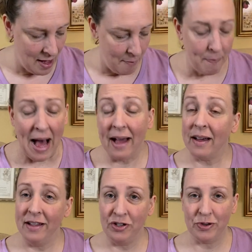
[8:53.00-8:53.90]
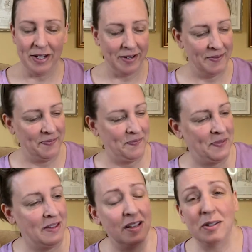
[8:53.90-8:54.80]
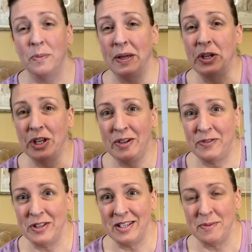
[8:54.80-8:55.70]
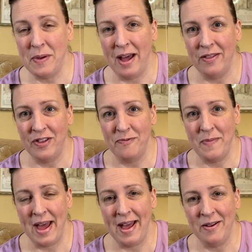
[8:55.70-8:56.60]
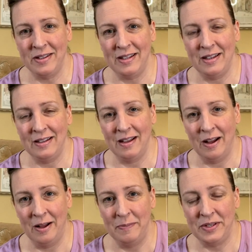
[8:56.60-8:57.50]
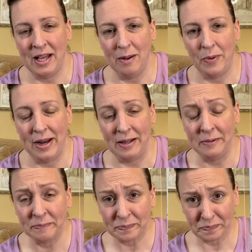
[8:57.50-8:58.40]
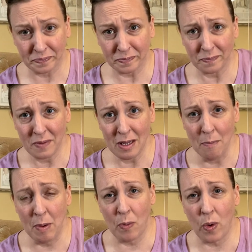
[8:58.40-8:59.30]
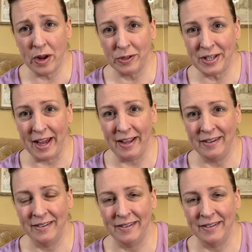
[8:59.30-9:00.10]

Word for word: My Country. This will be good for this month of May, celebrating Memorial Day.